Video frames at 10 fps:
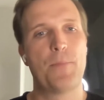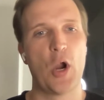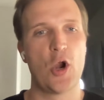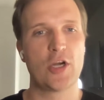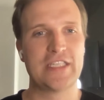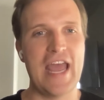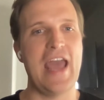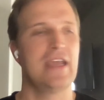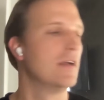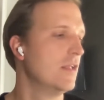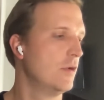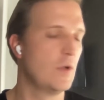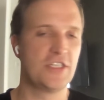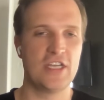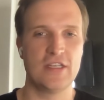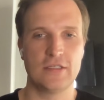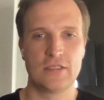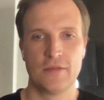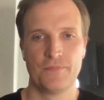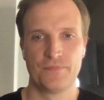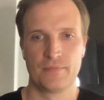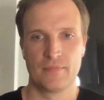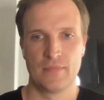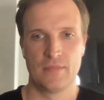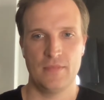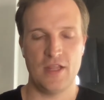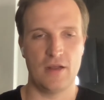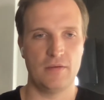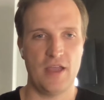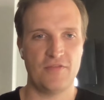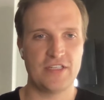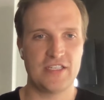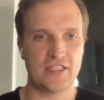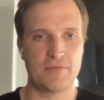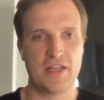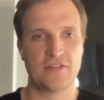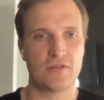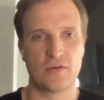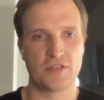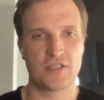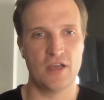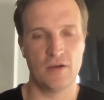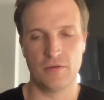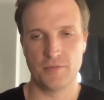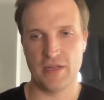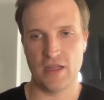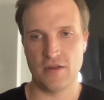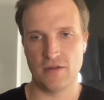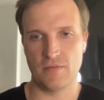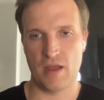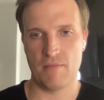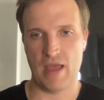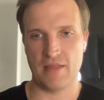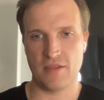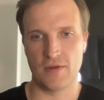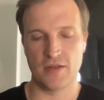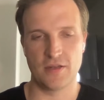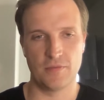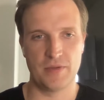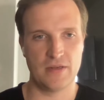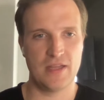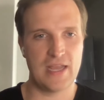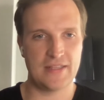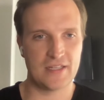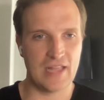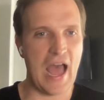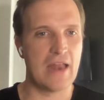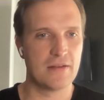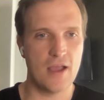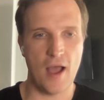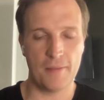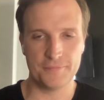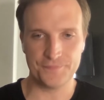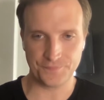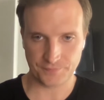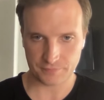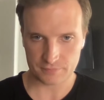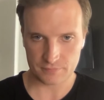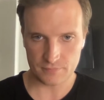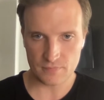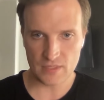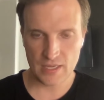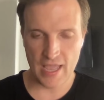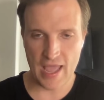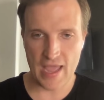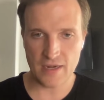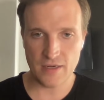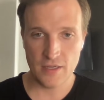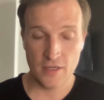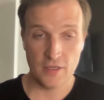per day, which is, you know, every six minutes or so, depending on you, how math you want to do. But it's a lot. Um, and